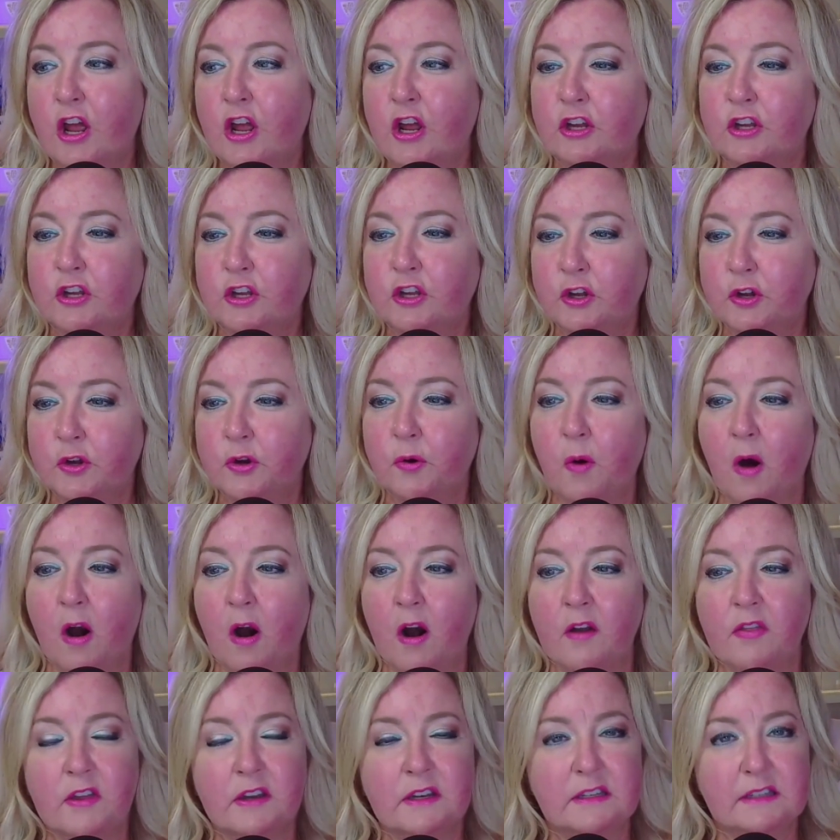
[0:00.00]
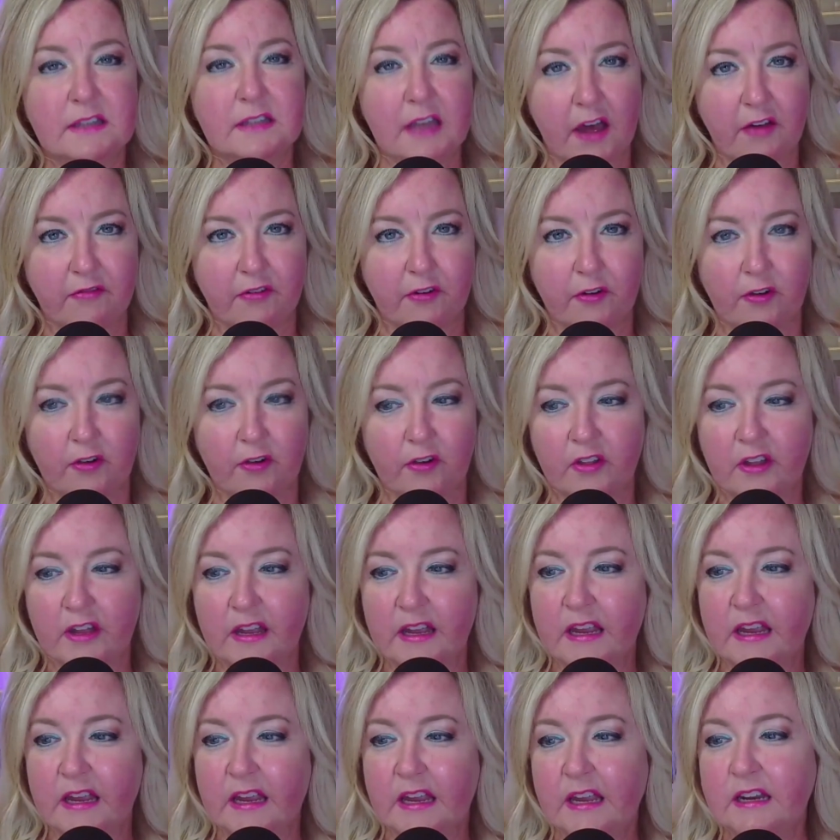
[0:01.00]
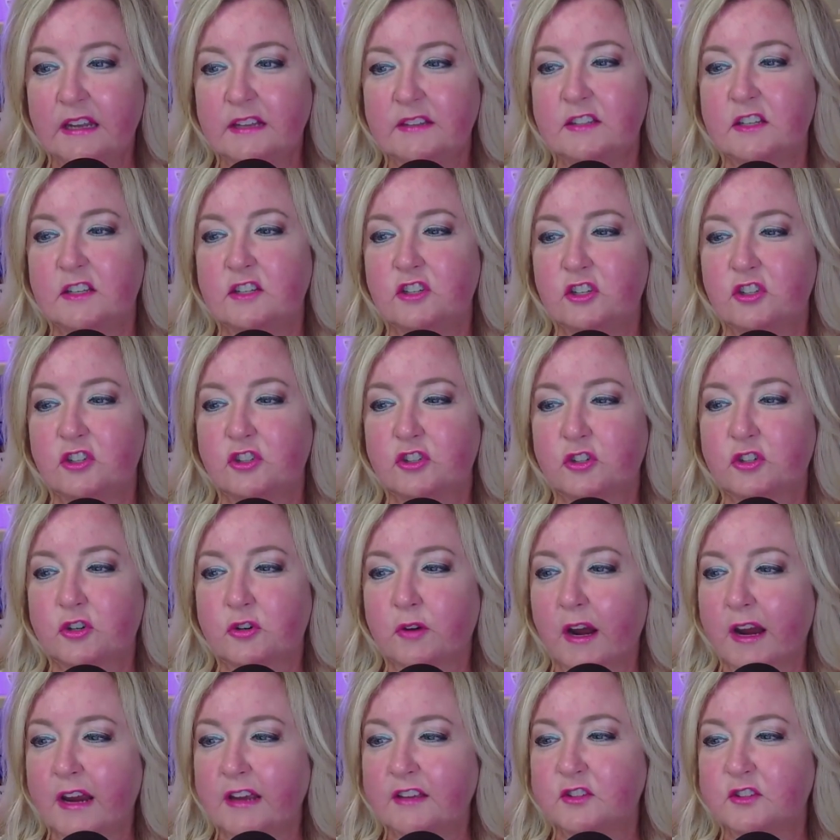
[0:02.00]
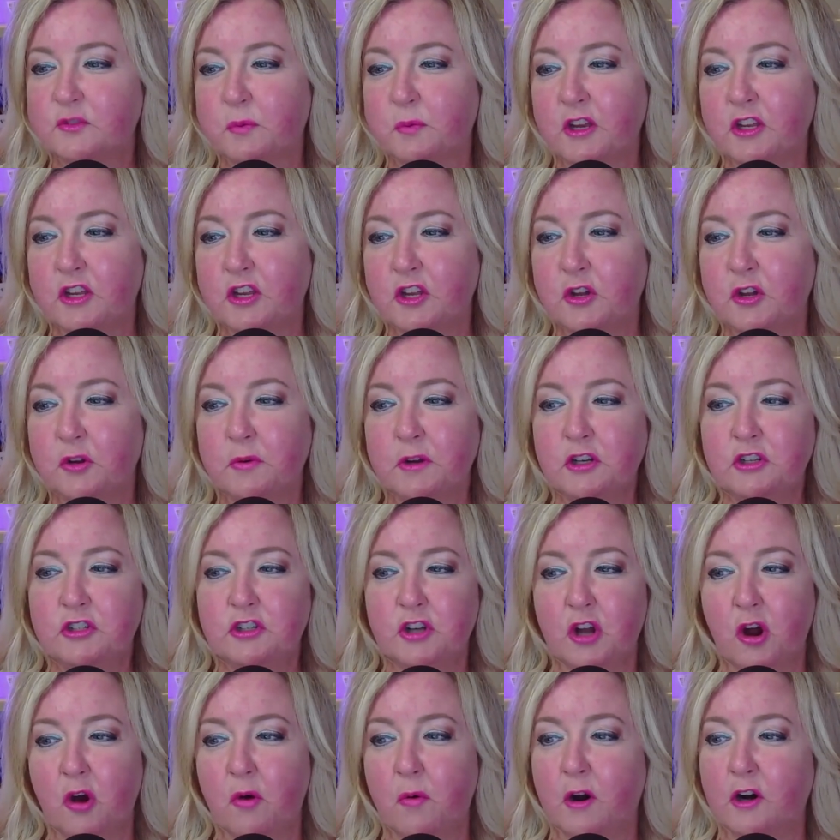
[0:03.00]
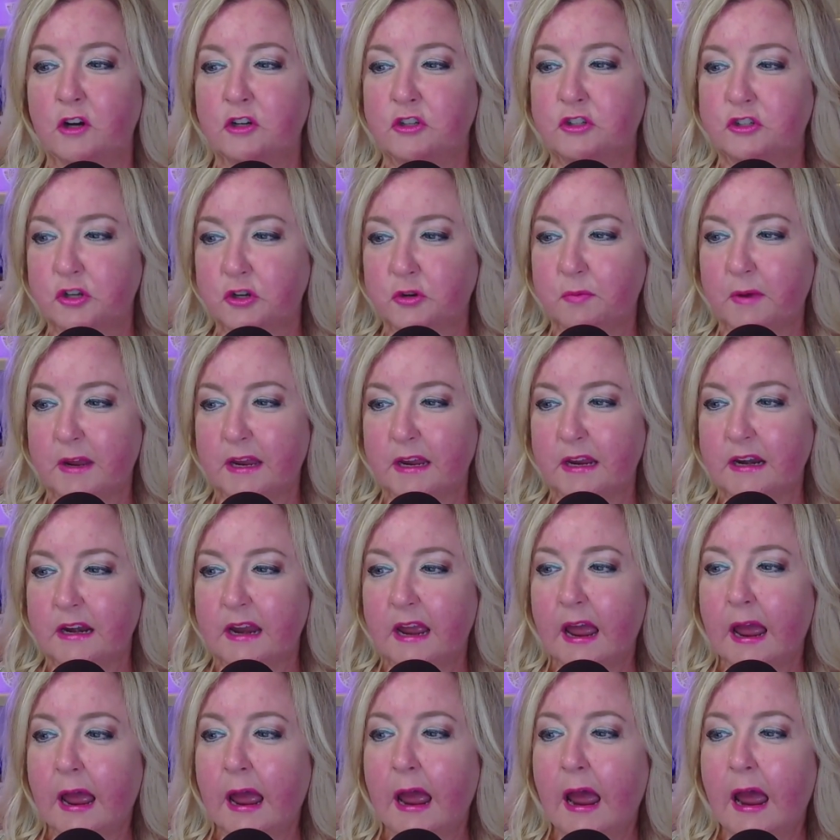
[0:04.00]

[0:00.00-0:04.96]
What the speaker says: You are the devil. It is a disgrace what you and Joe are doing.